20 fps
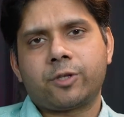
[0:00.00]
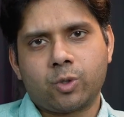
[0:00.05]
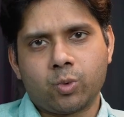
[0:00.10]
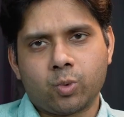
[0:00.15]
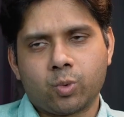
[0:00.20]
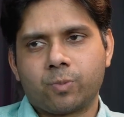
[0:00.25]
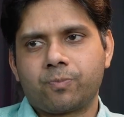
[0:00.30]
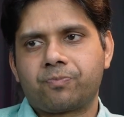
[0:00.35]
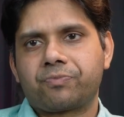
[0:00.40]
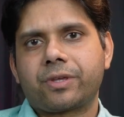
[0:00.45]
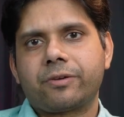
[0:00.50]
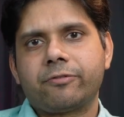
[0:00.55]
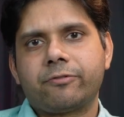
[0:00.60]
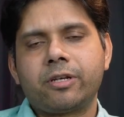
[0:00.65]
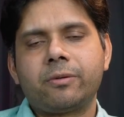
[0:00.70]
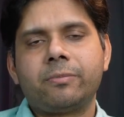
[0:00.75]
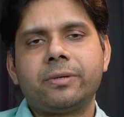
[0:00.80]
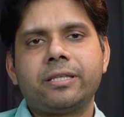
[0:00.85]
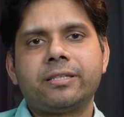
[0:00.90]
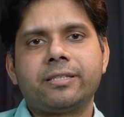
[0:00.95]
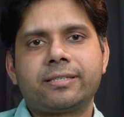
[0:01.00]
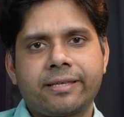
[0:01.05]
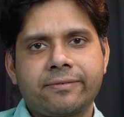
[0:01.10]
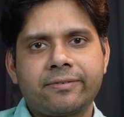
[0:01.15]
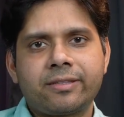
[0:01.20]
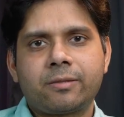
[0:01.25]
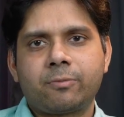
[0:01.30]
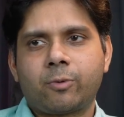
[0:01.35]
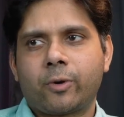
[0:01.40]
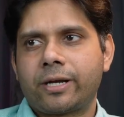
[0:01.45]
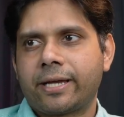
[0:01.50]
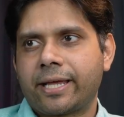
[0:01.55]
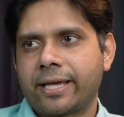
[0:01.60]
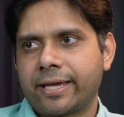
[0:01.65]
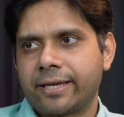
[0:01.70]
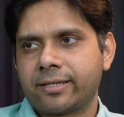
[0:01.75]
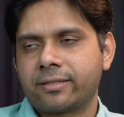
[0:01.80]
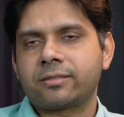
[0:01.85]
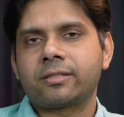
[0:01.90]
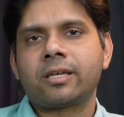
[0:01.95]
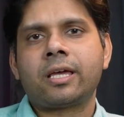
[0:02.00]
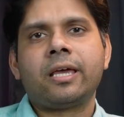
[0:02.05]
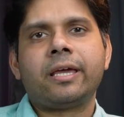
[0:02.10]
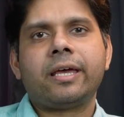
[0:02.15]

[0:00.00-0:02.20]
you will be the seventh point, I guess,